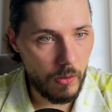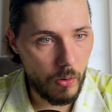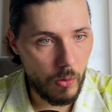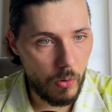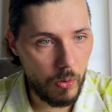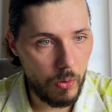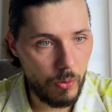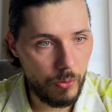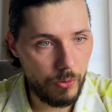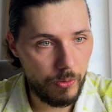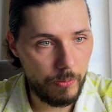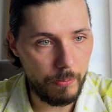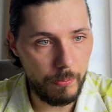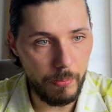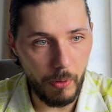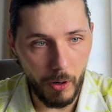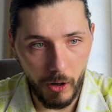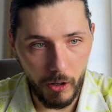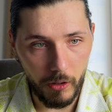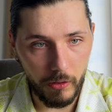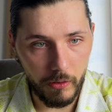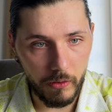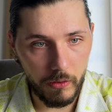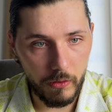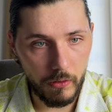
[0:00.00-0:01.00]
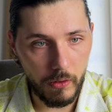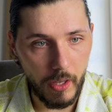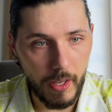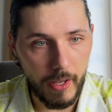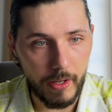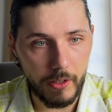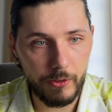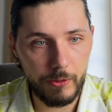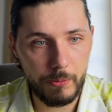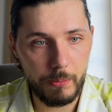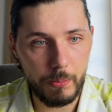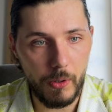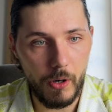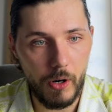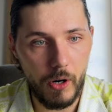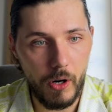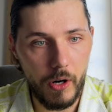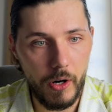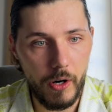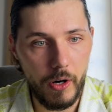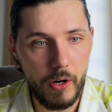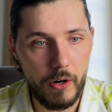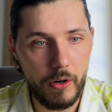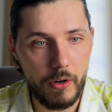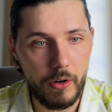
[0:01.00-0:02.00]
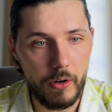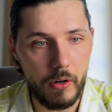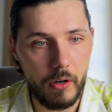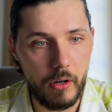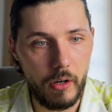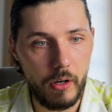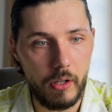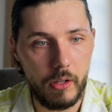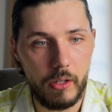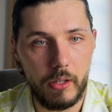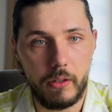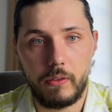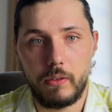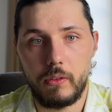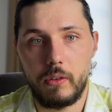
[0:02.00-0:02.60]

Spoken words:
whose bonds expire, let's